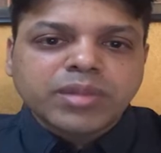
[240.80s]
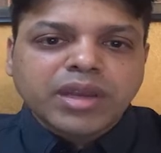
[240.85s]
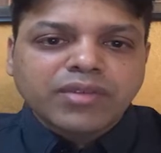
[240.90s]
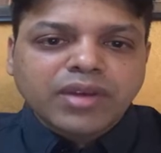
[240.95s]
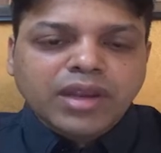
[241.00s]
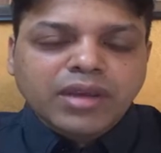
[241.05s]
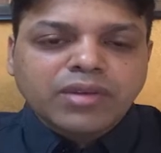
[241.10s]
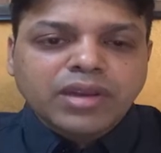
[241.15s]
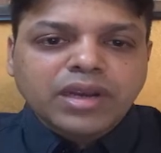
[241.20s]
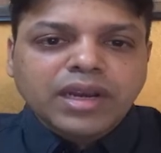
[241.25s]

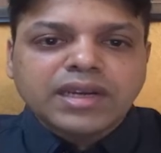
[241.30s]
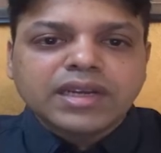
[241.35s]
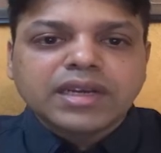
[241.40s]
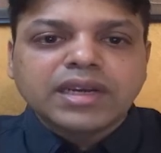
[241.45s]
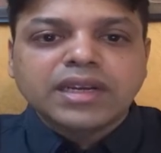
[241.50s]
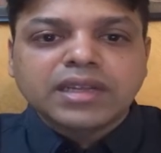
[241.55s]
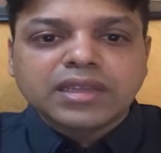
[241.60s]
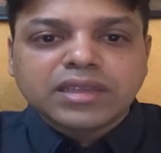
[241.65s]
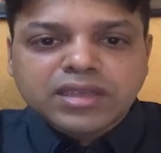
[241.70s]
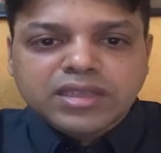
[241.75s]
available at
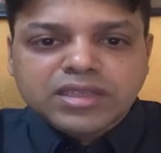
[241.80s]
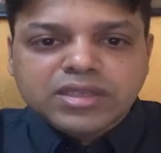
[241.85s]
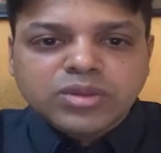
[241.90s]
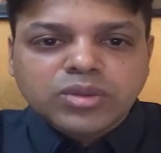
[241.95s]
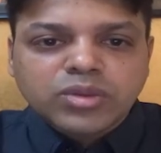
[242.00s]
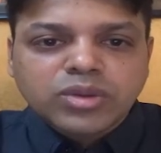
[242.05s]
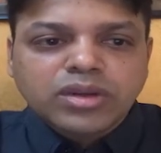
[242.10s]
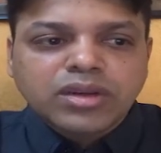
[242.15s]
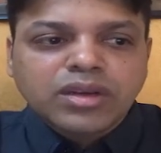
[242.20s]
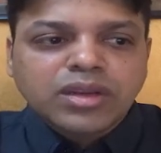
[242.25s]
another
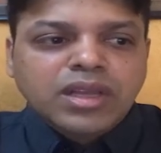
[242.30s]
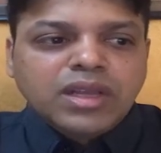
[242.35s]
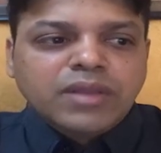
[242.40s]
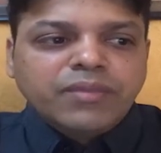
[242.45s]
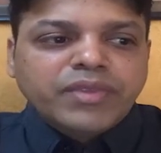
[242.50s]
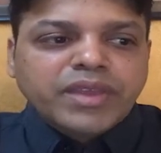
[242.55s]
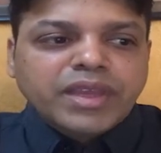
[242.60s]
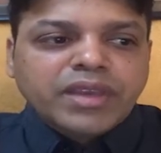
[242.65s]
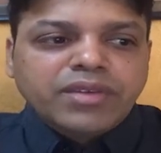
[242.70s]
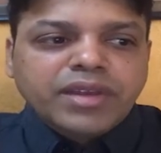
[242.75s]
school
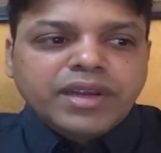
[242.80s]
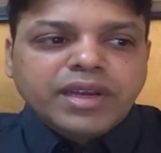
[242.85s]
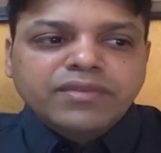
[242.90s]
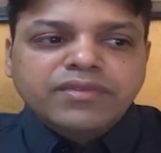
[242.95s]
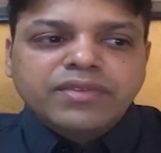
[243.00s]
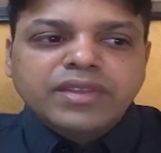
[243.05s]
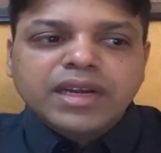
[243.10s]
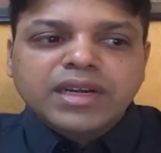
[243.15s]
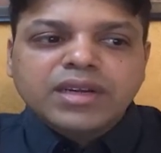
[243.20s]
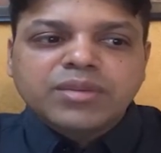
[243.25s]
even if
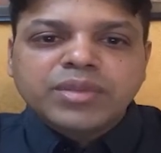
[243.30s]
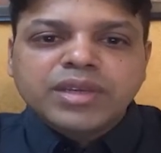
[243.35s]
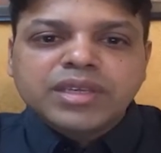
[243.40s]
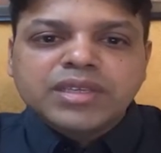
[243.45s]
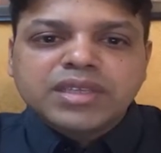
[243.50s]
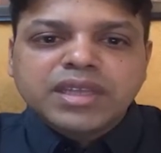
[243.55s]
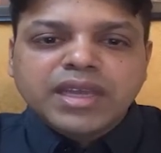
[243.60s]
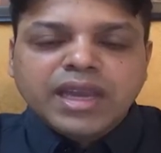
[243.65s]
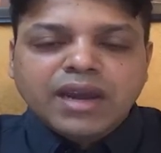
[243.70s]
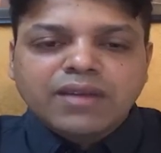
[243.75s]
that means
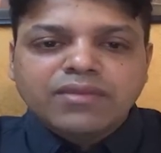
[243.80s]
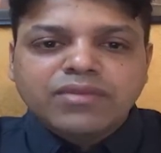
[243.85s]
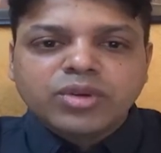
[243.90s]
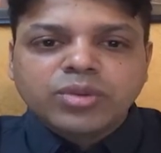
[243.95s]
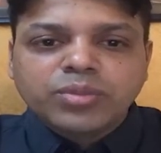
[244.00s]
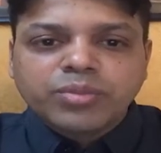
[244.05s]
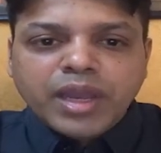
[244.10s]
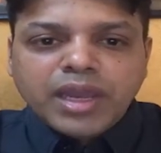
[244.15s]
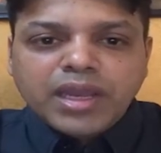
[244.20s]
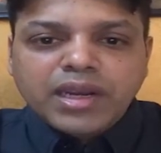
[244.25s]
they have to
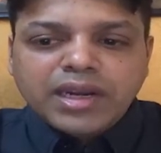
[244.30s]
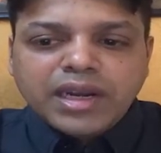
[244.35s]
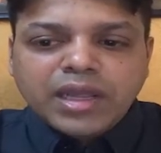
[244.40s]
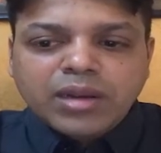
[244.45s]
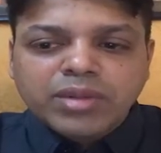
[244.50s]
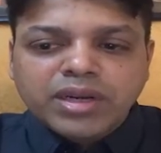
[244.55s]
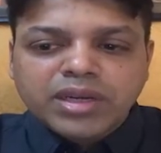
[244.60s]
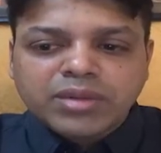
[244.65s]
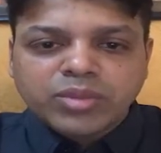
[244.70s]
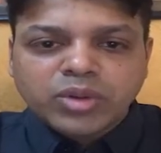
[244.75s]
pay a little
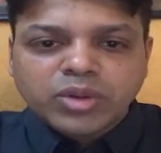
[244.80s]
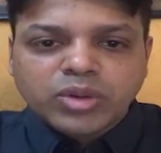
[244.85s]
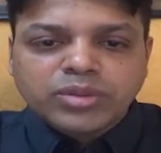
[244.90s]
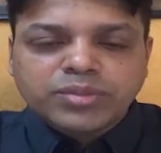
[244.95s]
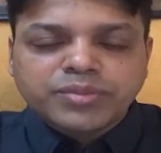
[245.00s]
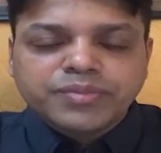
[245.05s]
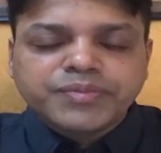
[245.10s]
bit more